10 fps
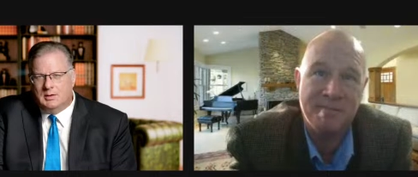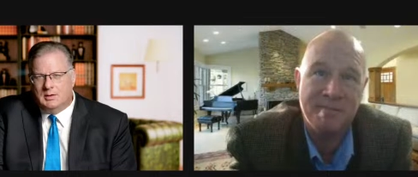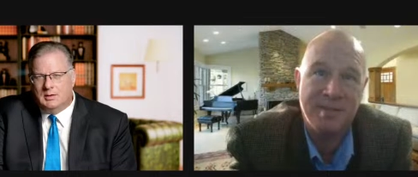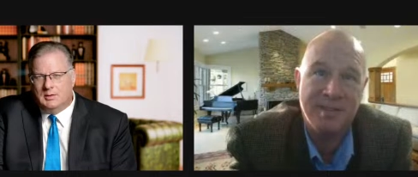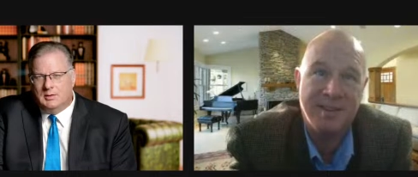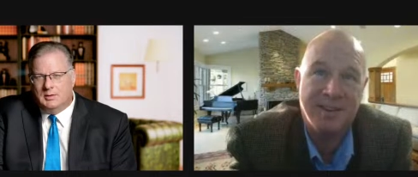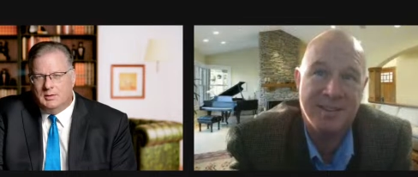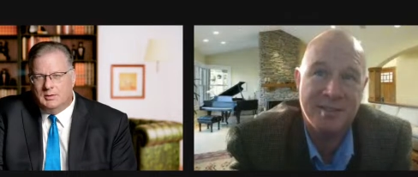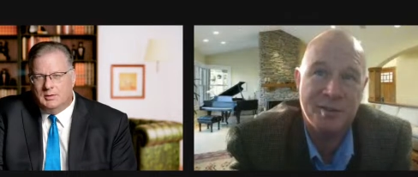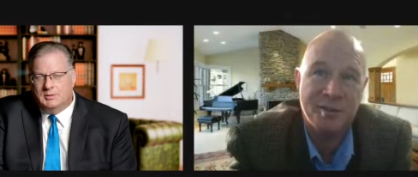Speaker 1: yeah,
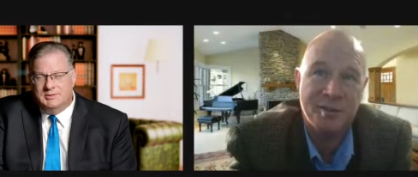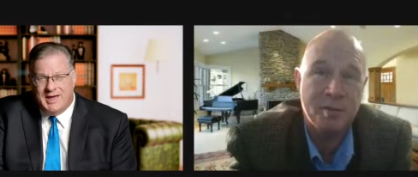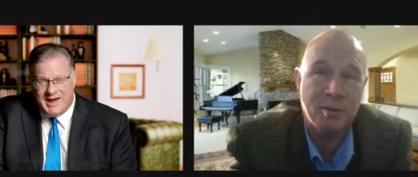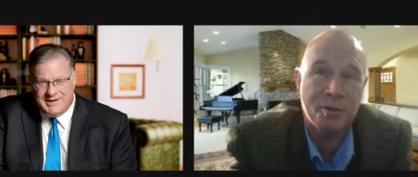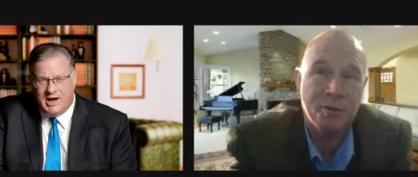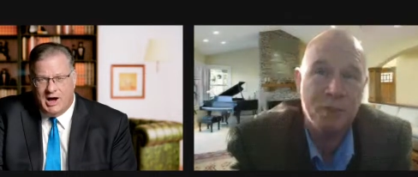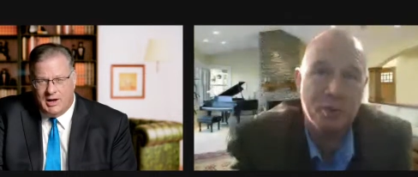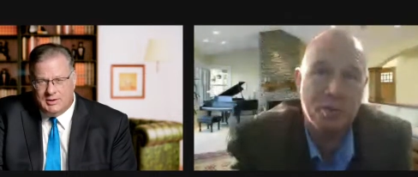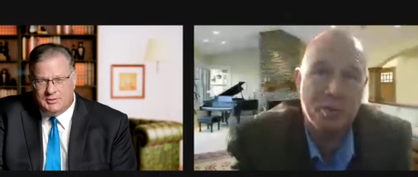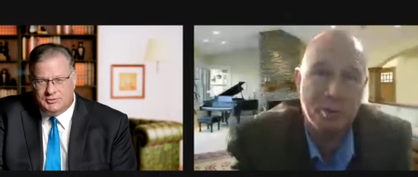so that was about social,
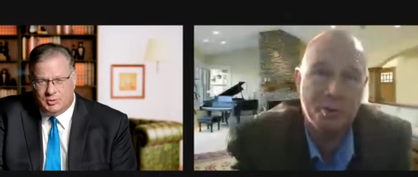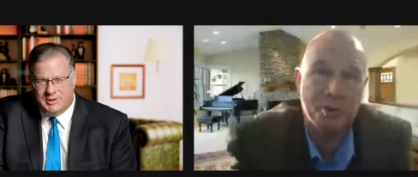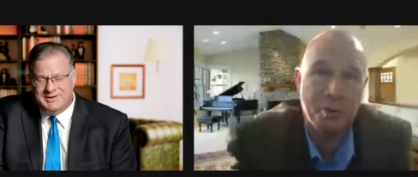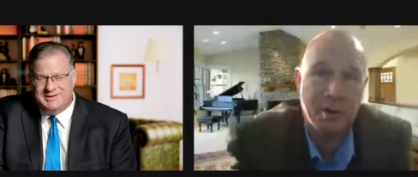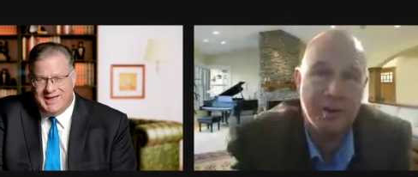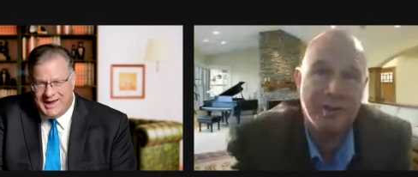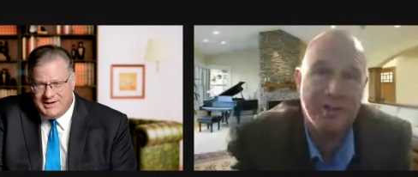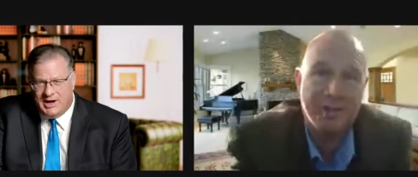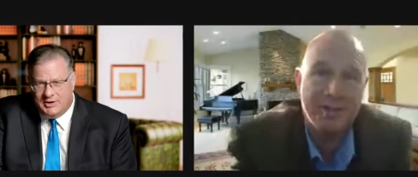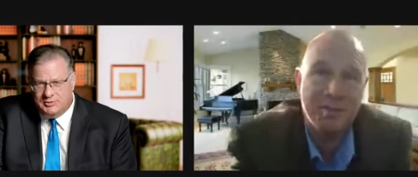social Sorry, credit.
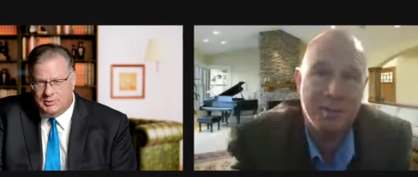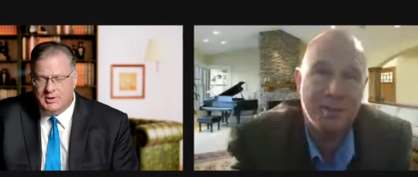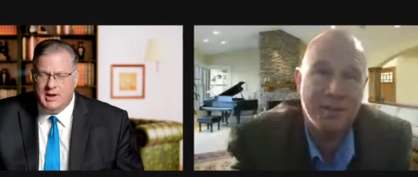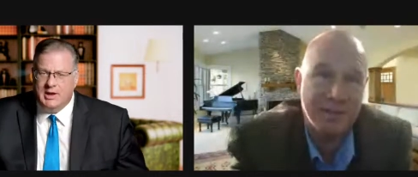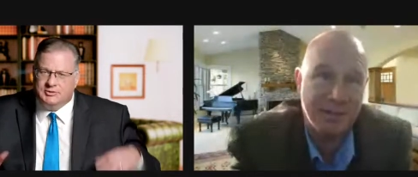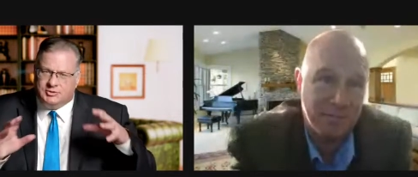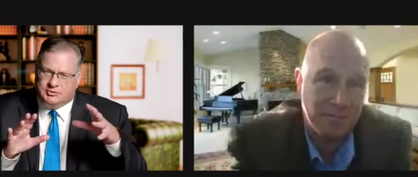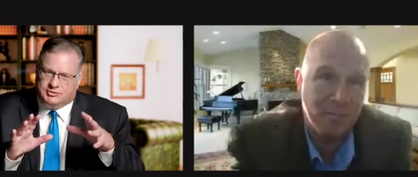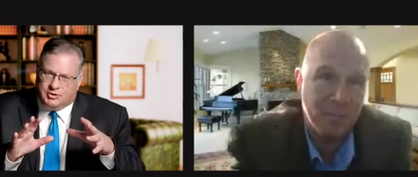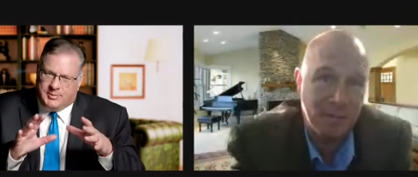900. So,
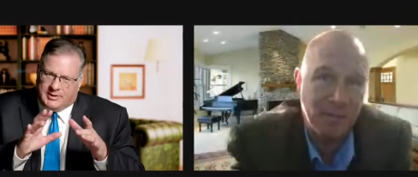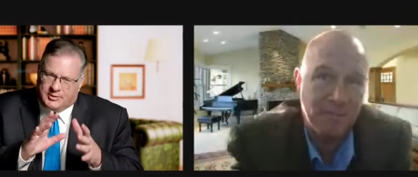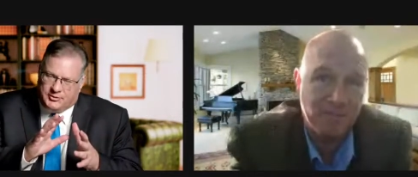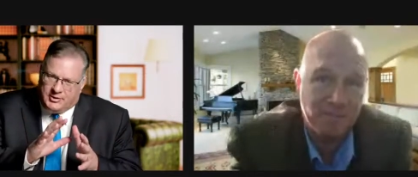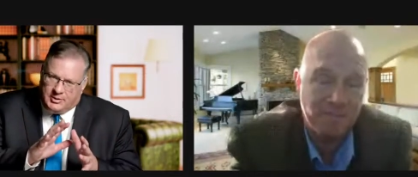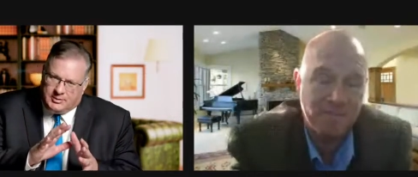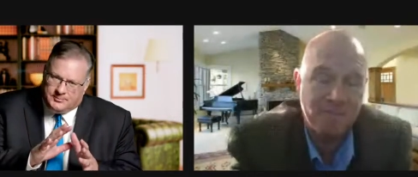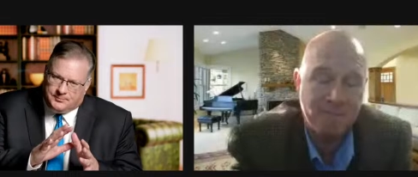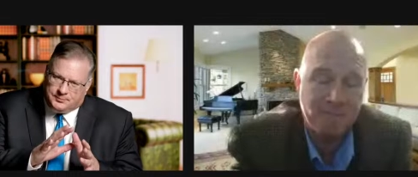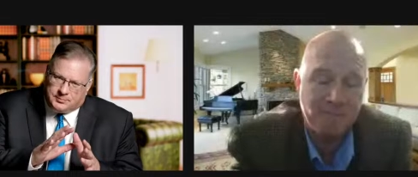so to be clear, there,
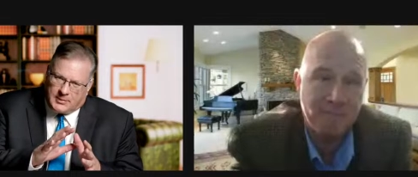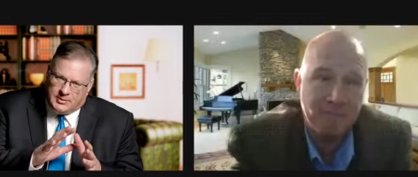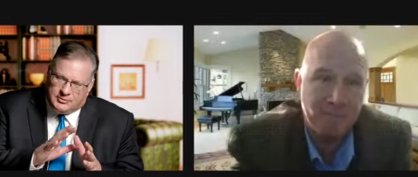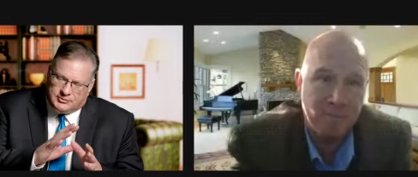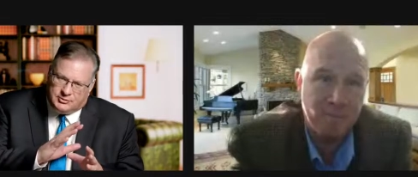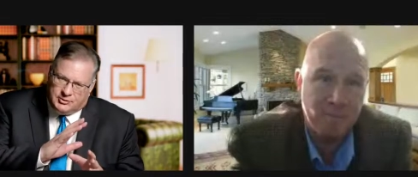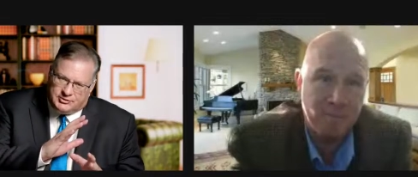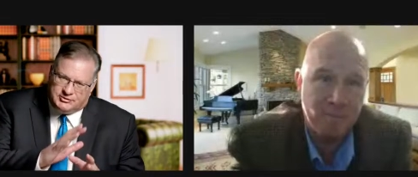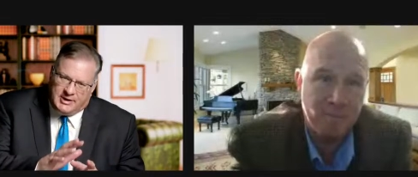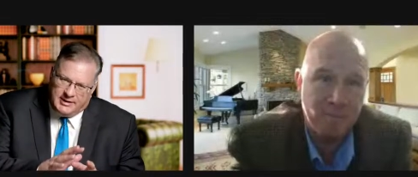so the
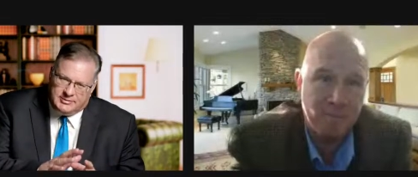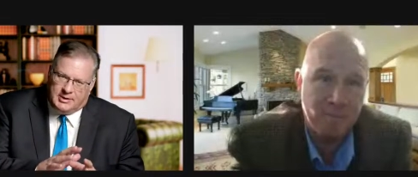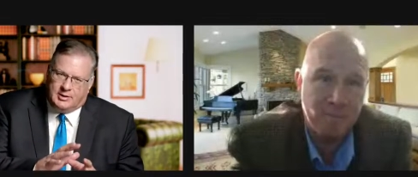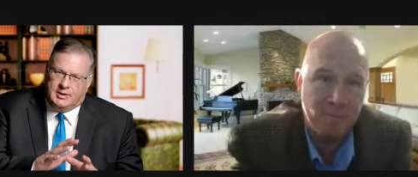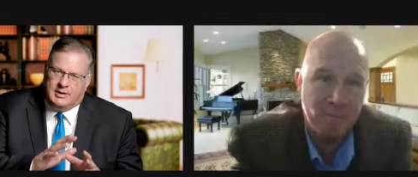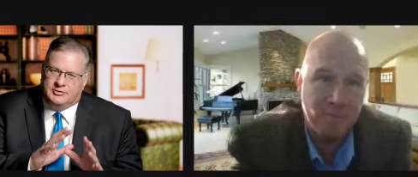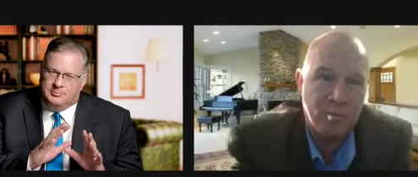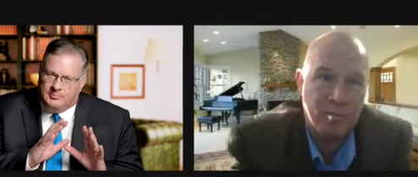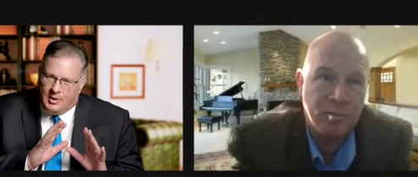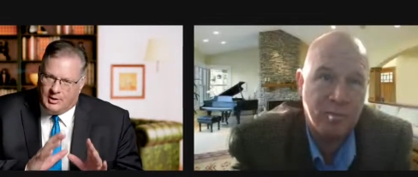state there is
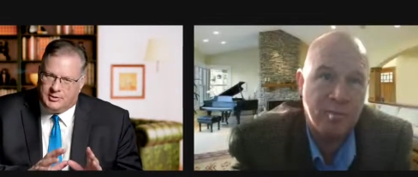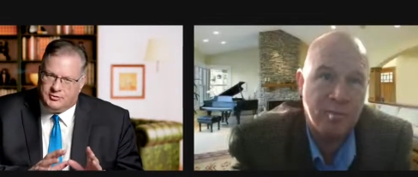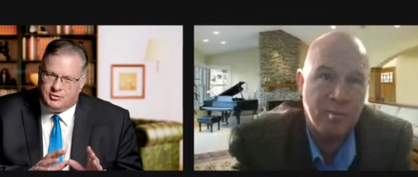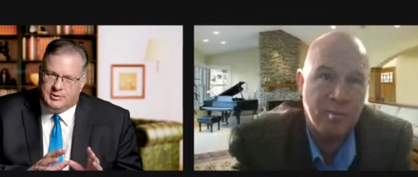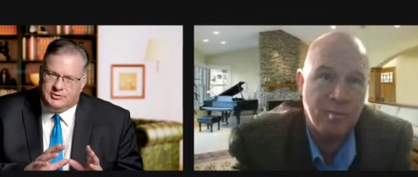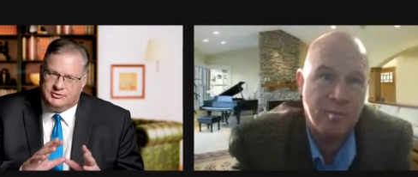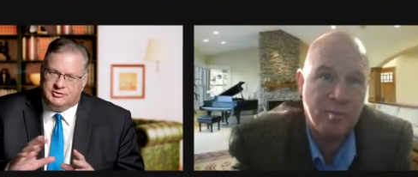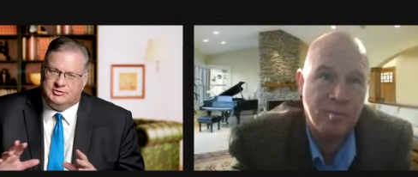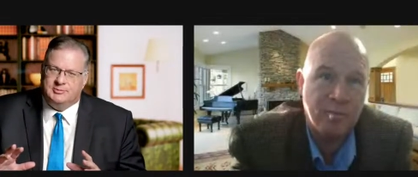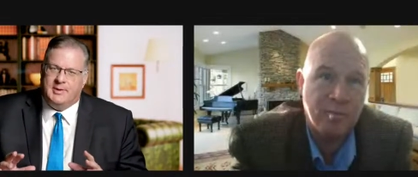monitoring
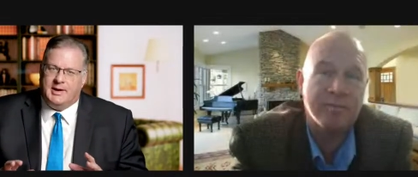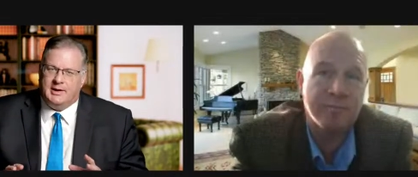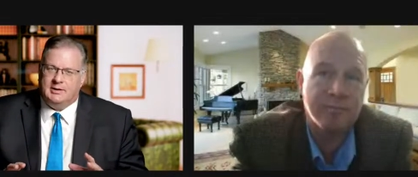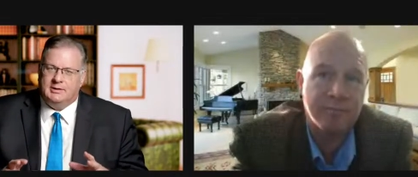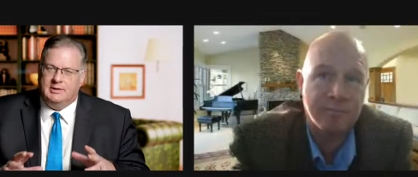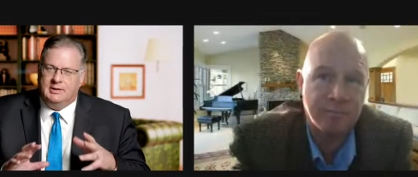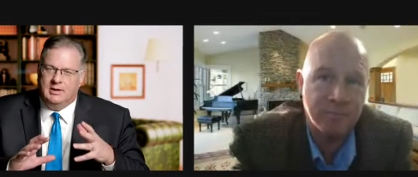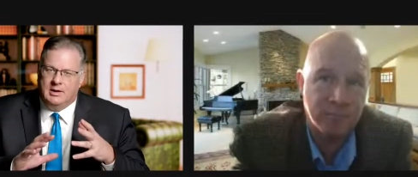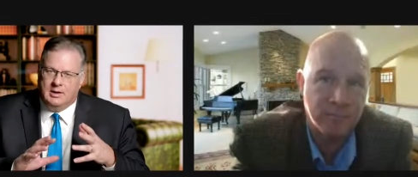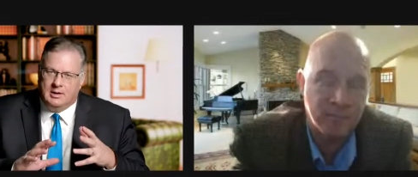systematically
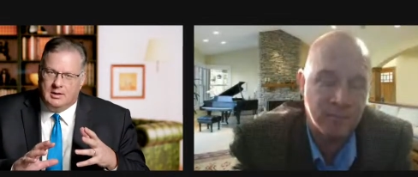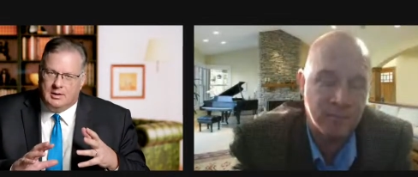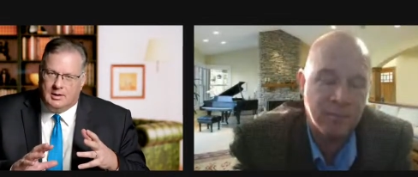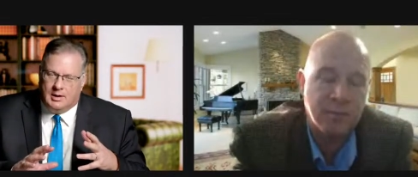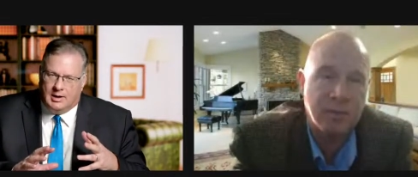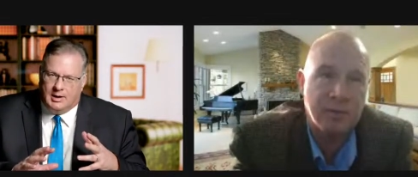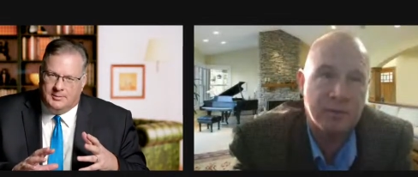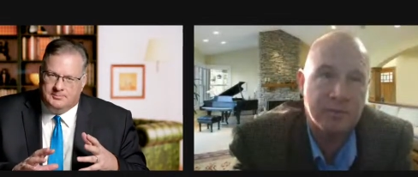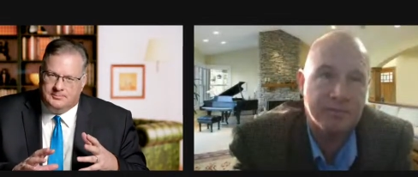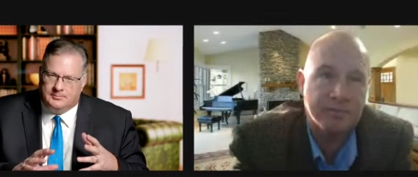
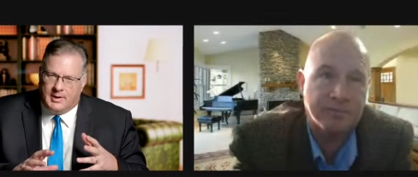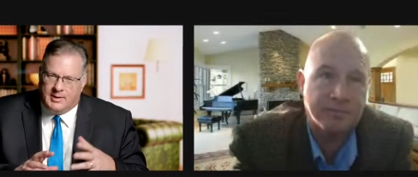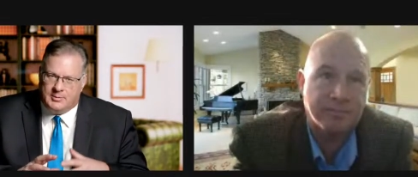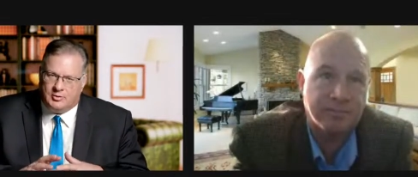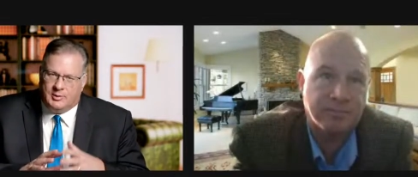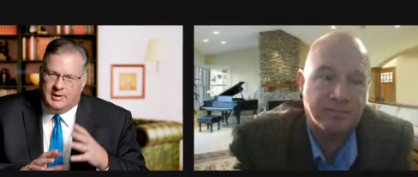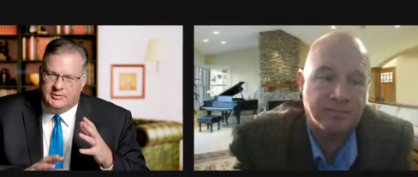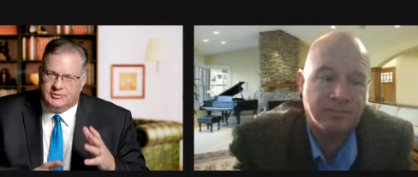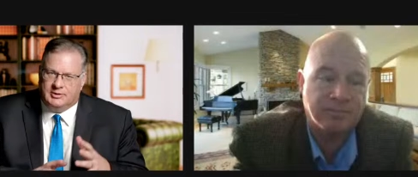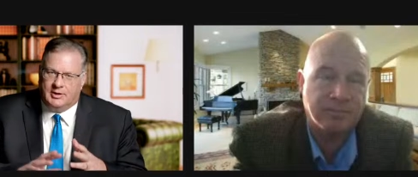um,
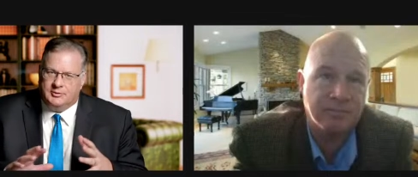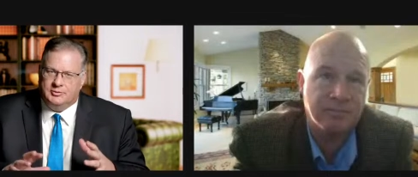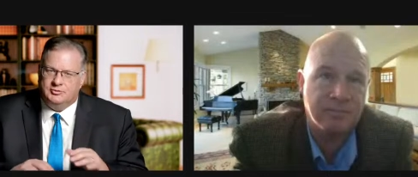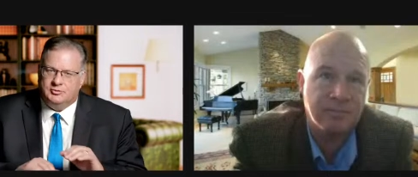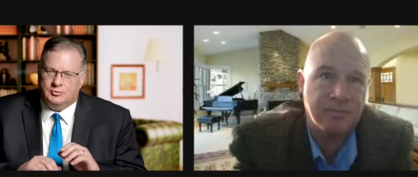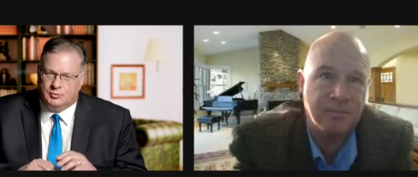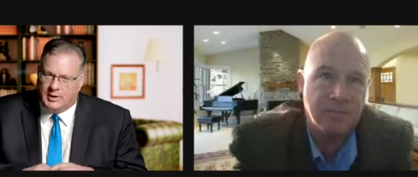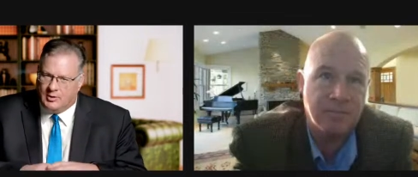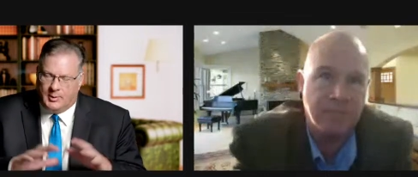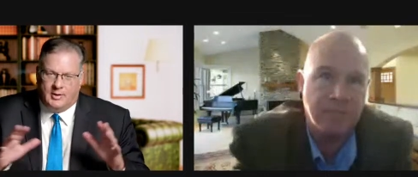emigres and others
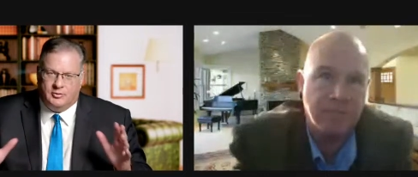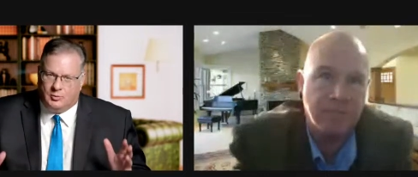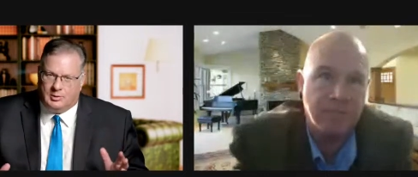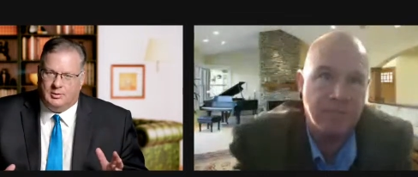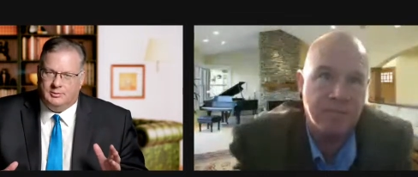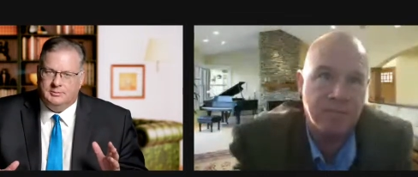right around the world.